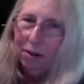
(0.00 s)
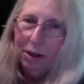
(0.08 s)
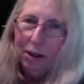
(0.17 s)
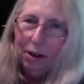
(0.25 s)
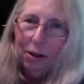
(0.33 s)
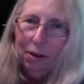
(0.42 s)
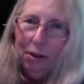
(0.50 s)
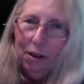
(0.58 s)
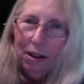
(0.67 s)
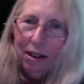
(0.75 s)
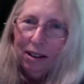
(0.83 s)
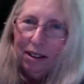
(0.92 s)
go.
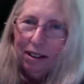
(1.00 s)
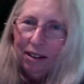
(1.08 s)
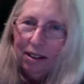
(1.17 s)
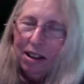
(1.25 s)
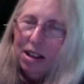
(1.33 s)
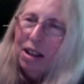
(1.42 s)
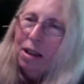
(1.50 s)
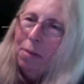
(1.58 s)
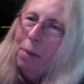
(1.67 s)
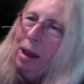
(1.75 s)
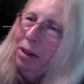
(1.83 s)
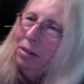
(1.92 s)
And
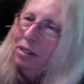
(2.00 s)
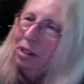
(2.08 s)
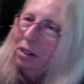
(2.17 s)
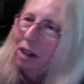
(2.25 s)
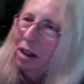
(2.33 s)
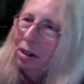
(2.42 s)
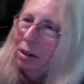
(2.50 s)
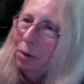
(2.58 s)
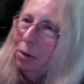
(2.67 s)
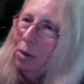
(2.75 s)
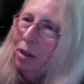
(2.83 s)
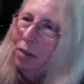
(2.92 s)
batteries are kind of
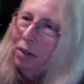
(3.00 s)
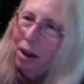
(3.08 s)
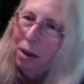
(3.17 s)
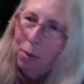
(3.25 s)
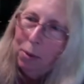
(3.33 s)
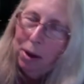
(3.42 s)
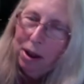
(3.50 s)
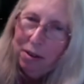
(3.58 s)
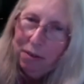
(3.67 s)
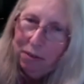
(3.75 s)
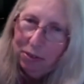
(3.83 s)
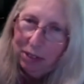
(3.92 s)
cool. They've got
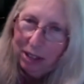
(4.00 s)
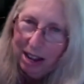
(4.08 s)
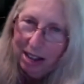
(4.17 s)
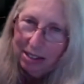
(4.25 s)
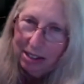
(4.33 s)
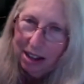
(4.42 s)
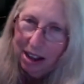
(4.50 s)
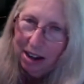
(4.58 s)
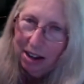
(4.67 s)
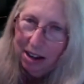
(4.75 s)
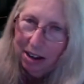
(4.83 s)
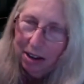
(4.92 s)
one flat
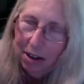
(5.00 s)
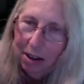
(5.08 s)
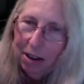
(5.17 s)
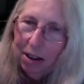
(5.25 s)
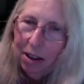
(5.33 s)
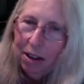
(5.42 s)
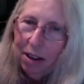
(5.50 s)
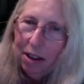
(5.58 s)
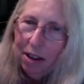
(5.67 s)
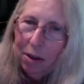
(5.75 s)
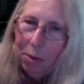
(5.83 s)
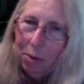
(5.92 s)
side
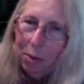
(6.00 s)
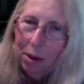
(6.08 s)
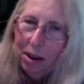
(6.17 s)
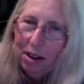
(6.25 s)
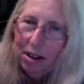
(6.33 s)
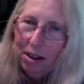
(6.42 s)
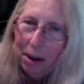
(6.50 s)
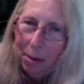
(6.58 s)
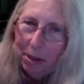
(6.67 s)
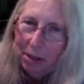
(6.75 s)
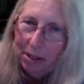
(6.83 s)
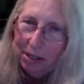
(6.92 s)
and one
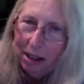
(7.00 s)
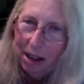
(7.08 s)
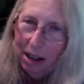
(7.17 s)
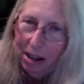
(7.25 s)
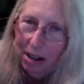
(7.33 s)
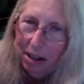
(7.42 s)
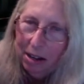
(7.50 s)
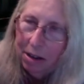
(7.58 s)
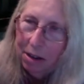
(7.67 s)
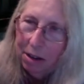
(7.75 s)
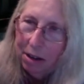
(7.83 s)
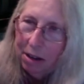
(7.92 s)
nubby side.
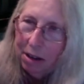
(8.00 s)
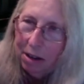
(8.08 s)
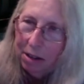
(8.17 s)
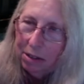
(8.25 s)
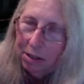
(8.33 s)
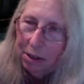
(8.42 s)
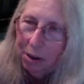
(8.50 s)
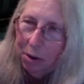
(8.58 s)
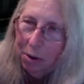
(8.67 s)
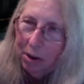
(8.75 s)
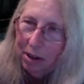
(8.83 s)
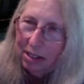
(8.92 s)

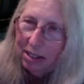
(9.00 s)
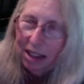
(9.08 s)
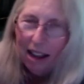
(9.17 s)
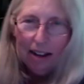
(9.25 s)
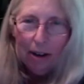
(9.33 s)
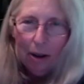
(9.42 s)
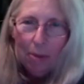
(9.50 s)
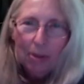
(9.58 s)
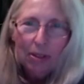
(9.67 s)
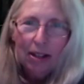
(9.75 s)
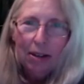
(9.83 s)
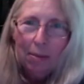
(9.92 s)
So it's kind of almost
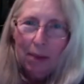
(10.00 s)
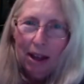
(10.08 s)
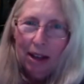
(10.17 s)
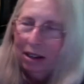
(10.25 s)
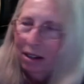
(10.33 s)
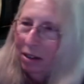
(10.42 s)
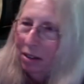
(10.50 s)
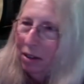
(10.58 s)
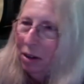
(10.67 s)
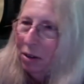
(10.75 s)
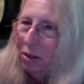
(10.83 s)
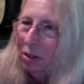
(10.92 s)
like a magnet.
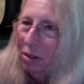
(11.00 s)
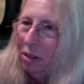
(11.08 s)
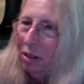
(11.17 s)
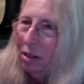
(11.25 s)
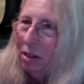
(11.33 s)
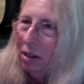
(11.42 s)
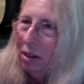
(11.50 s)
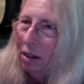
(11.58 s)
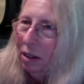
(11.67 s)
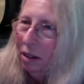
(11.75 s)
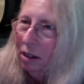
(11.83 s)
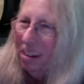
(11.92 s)
There's
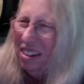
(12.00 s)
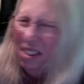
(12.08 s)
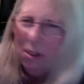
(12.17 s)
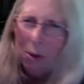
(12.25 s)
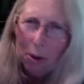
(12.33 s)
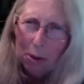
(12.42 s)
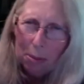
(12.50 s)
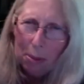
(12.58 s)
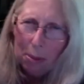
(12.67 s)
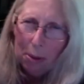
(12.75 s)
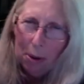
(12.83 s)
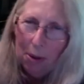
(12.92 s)
a North
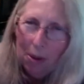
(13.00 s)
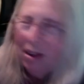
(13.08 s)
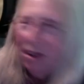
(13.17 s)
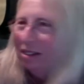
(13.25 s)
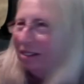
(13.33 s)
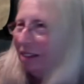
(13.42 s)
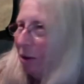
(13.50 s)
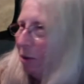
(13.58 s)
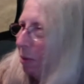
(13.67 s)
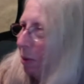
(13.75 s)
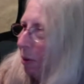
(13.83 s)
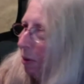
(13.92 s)
Pole and a
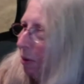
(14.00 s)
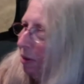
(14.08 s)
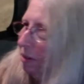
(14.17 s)
South Pole,